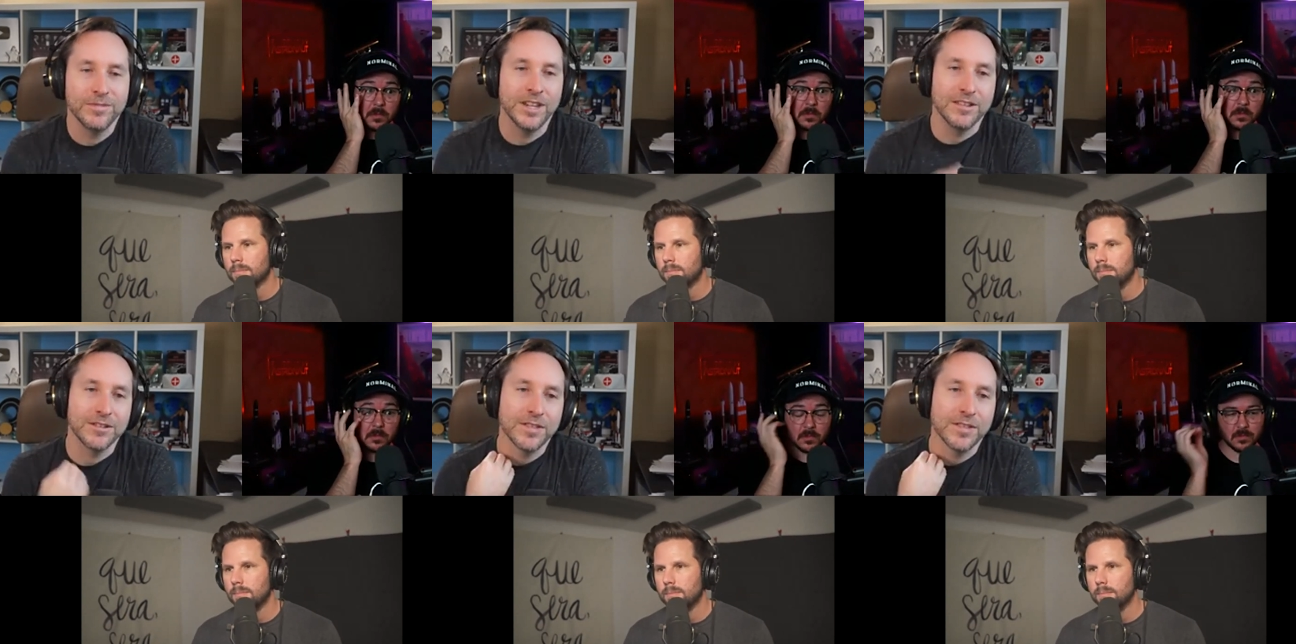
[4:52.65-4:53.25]

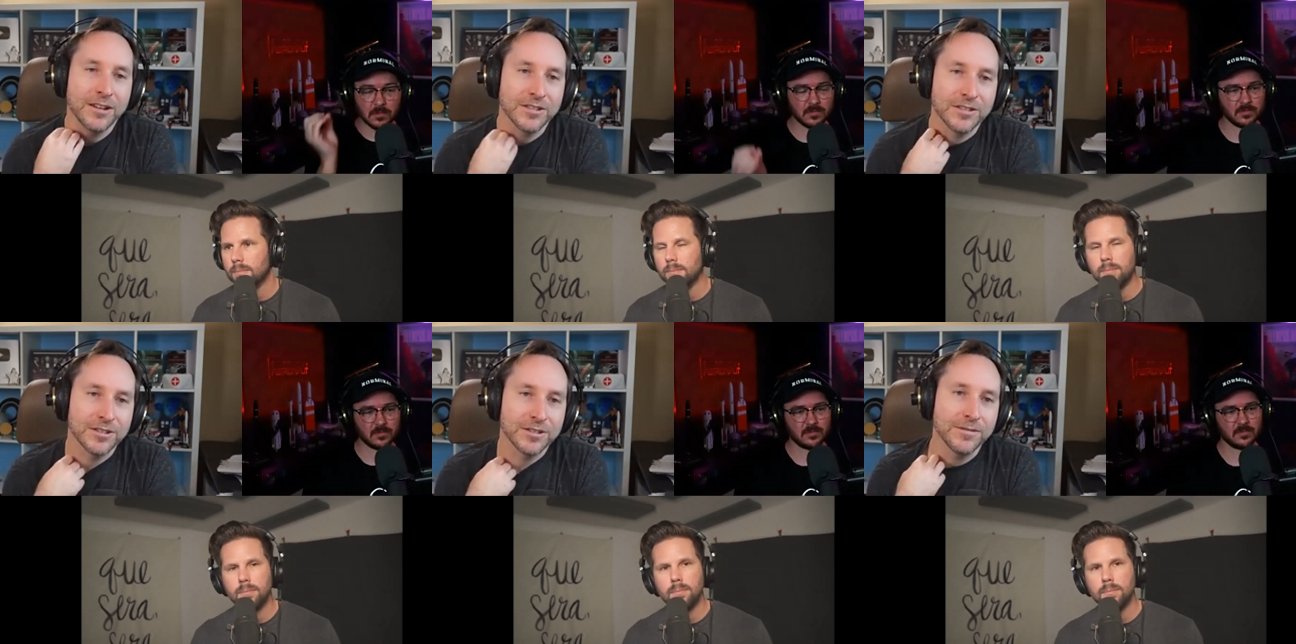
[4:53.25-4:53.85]
Speaker 1: tens of
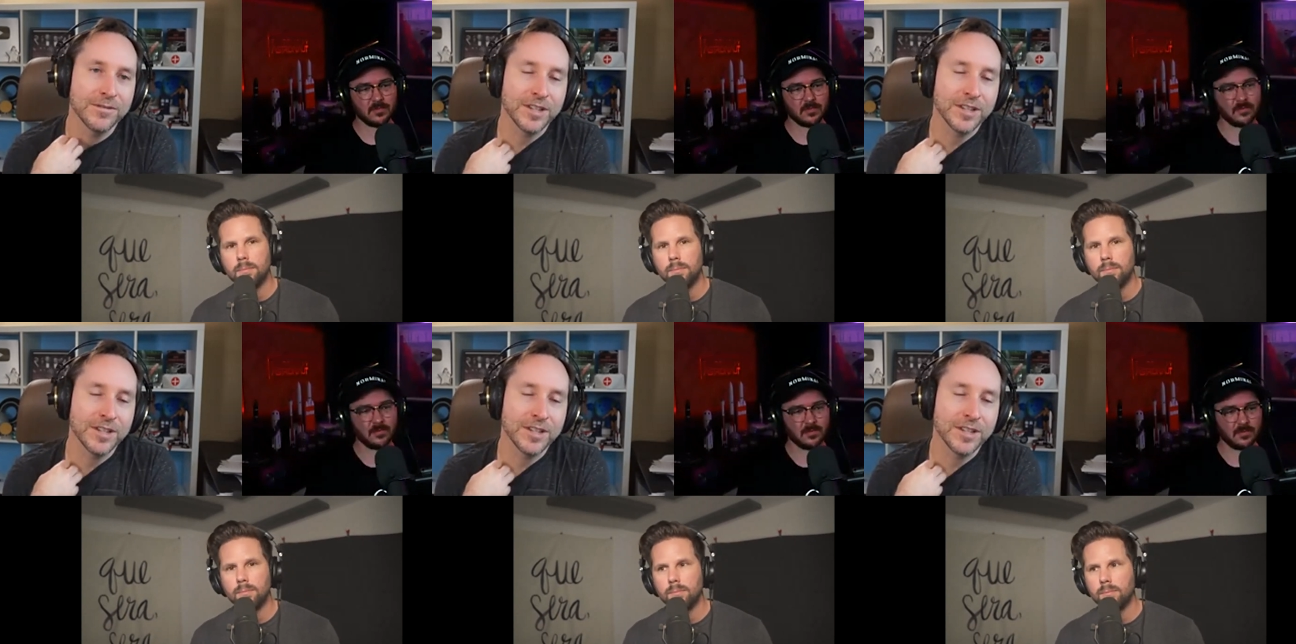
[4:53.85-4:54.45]
thousands of
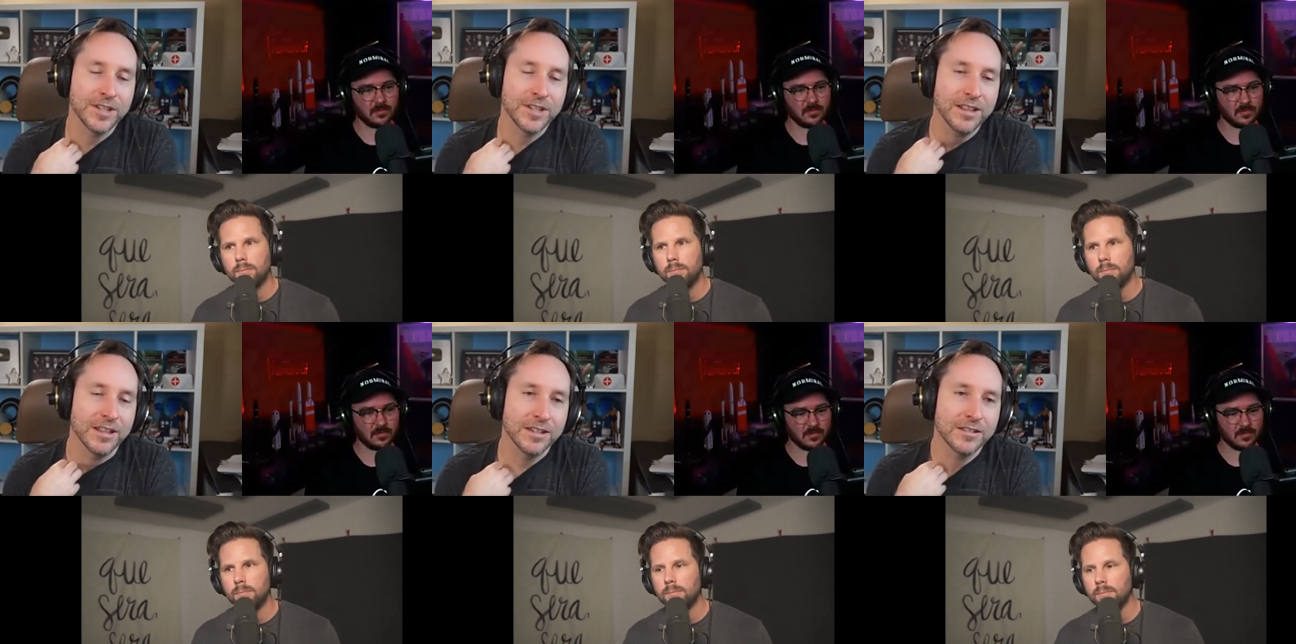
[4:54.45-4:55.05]
satellites.
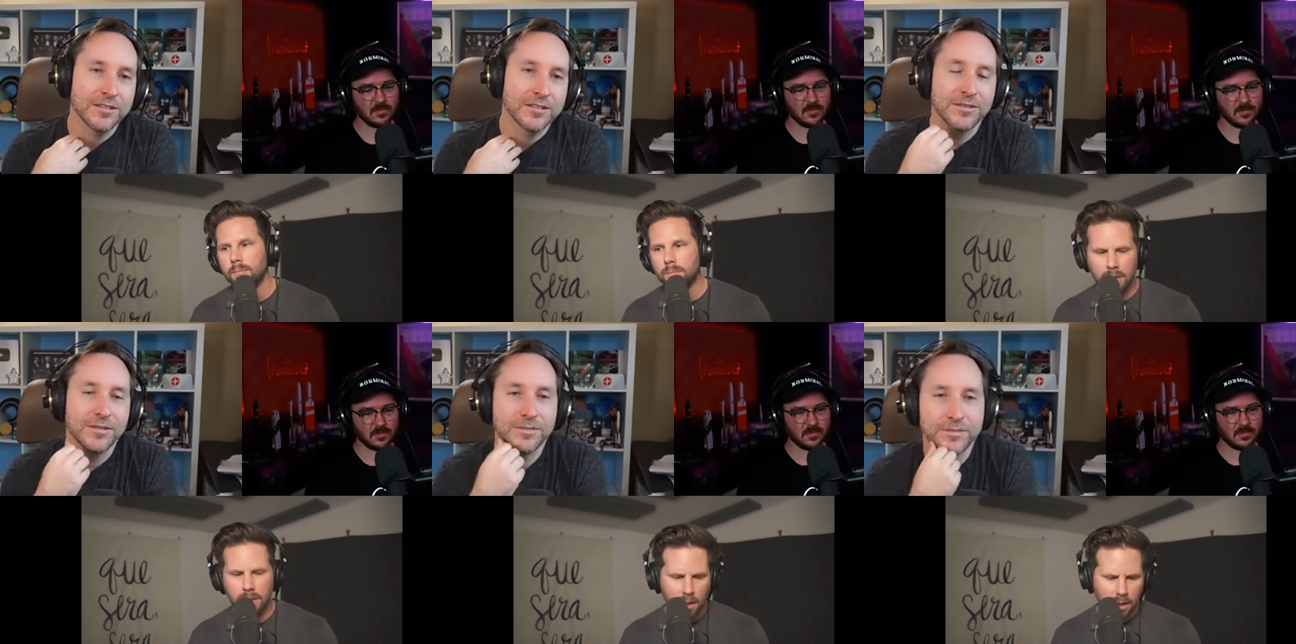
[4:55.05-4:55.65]

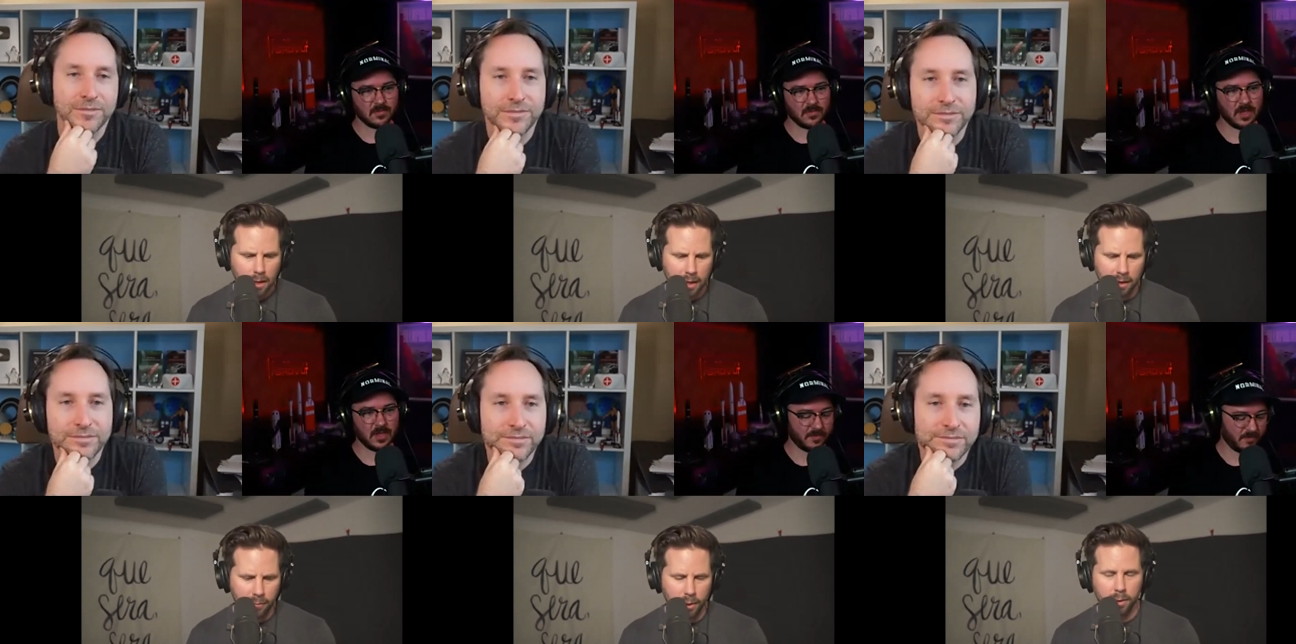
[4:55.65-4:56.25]
Speaker 2: And if yeah. we
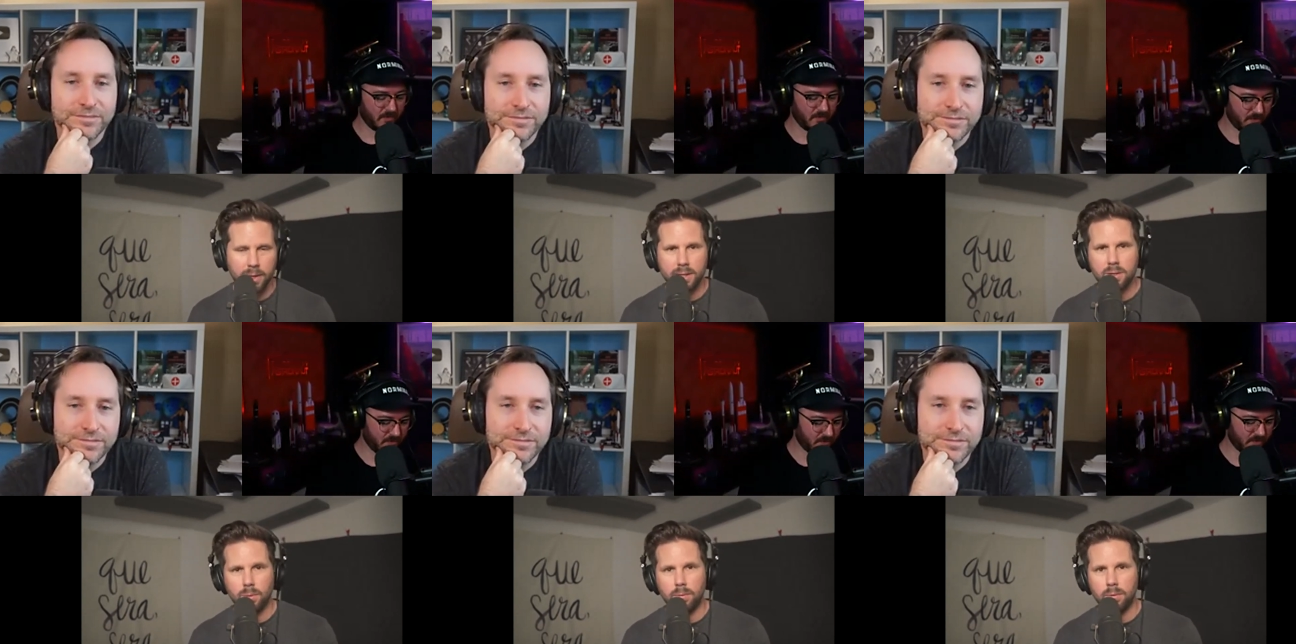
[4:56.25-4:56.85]
don't get to
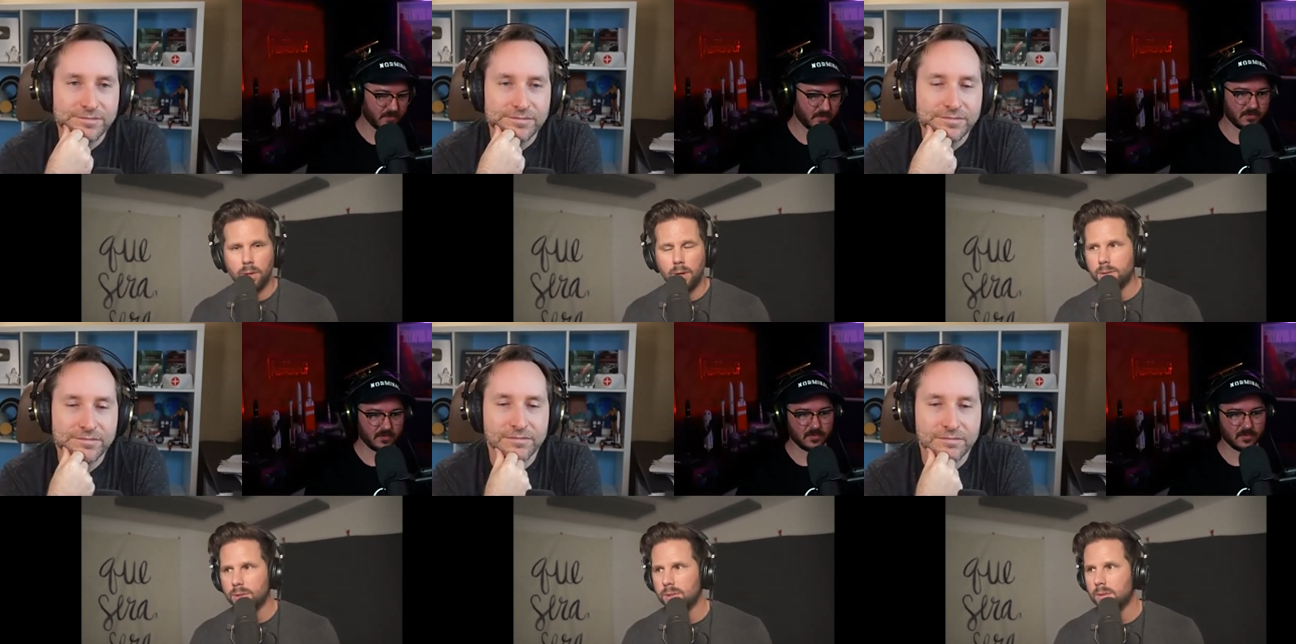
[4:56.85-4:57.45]

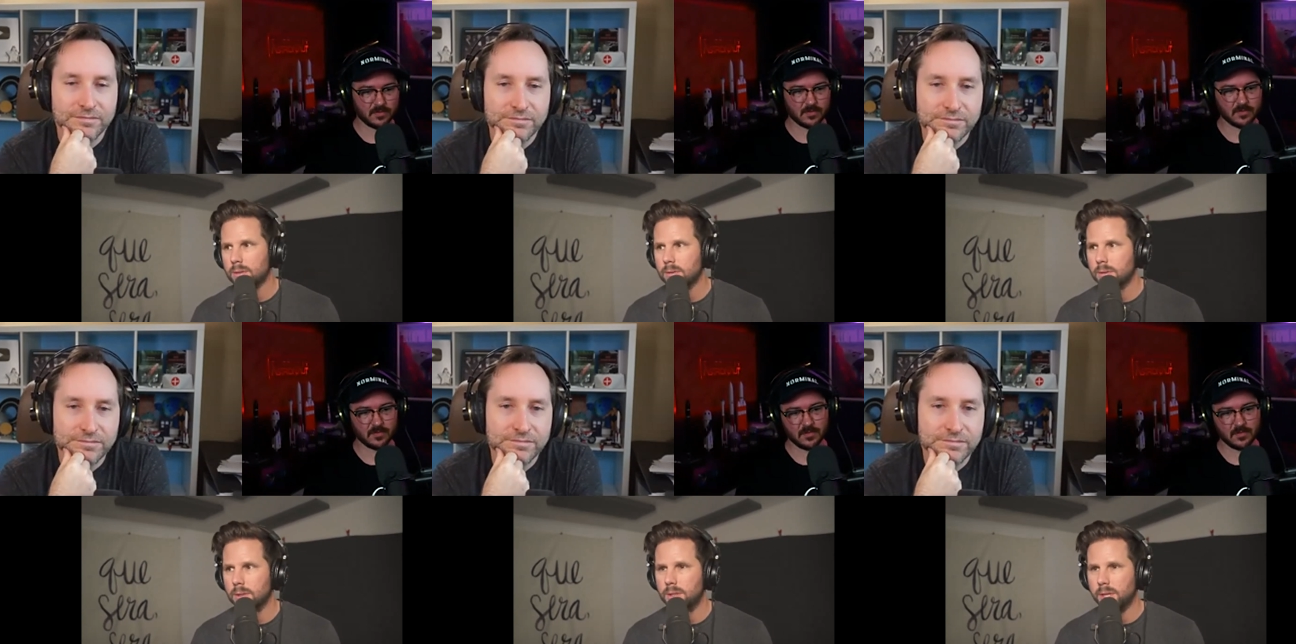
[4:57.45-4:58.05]
launch the
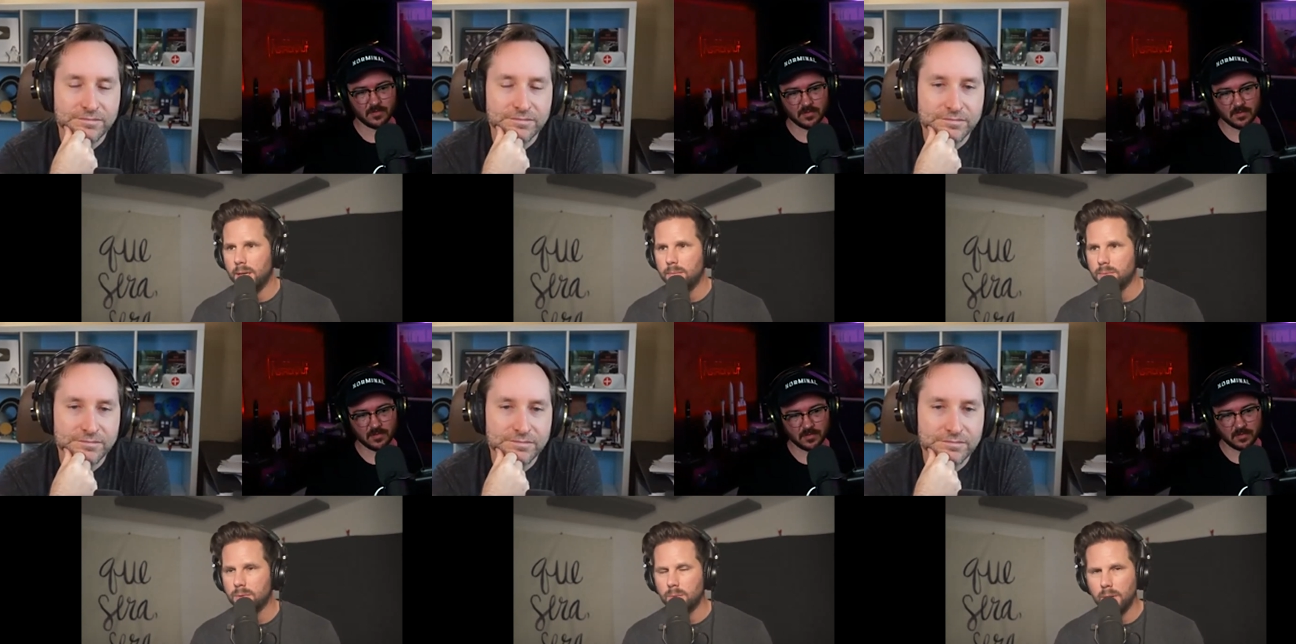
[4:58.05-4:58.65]
James
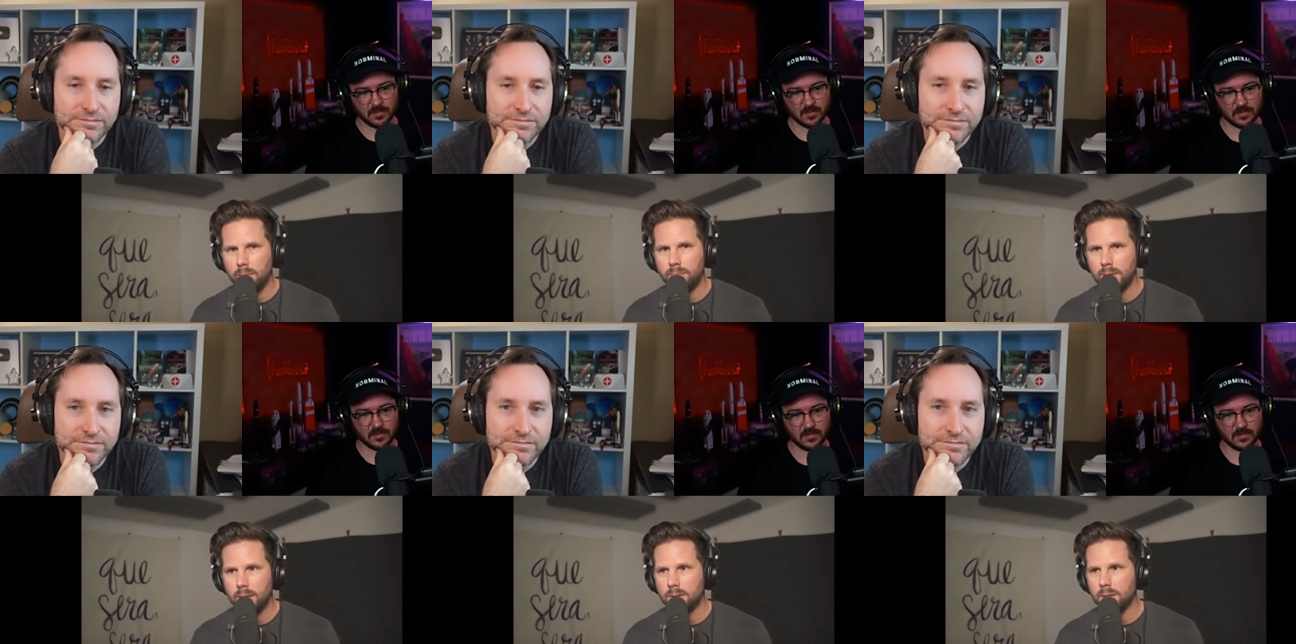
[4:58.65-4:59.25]
Webb Telescope,